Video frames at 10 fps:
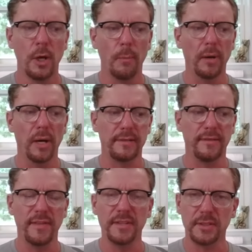But
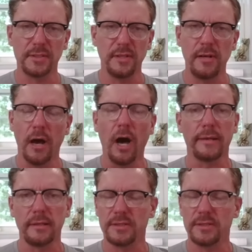this is not
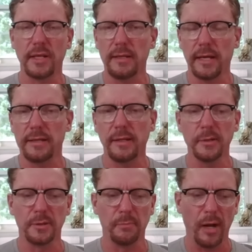see, and
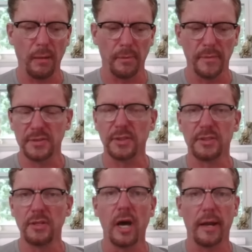here's the problem: this is
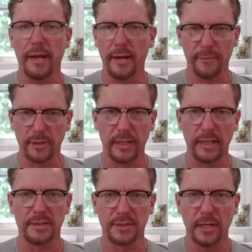not ever going to
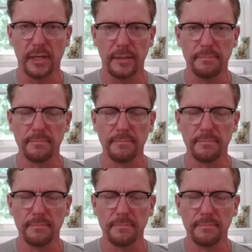get studied